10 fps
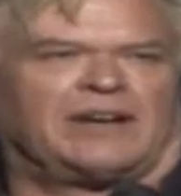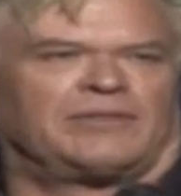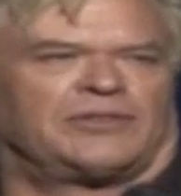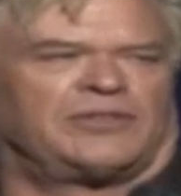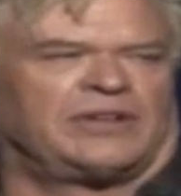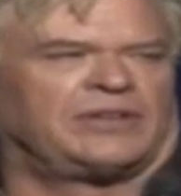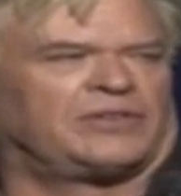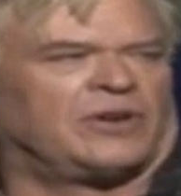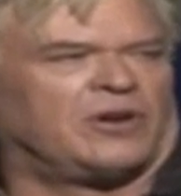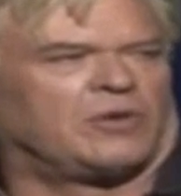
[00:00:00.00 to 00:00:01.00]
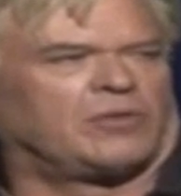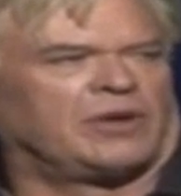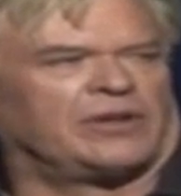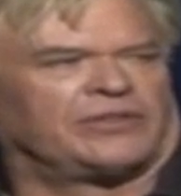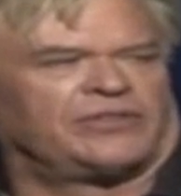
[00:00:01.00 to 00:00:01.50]
see a dog
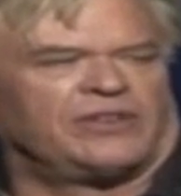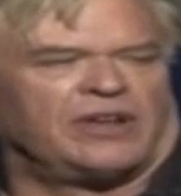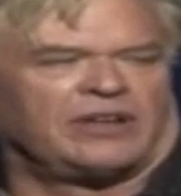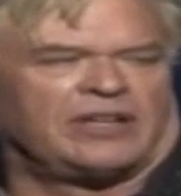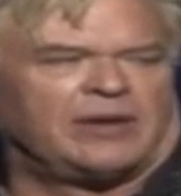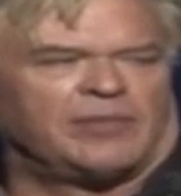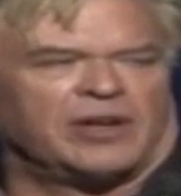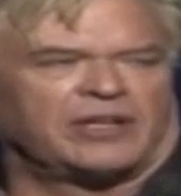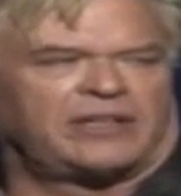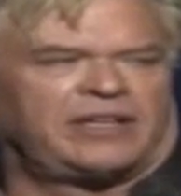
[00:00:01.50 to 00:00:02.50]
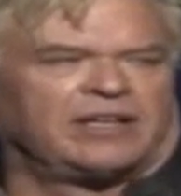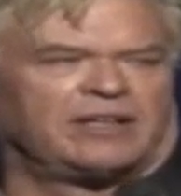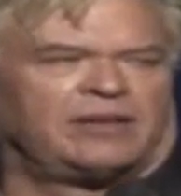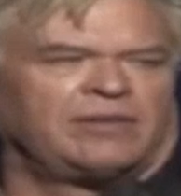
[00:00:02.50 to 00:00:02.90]
wearing a Snuggie, I'm going to kill it.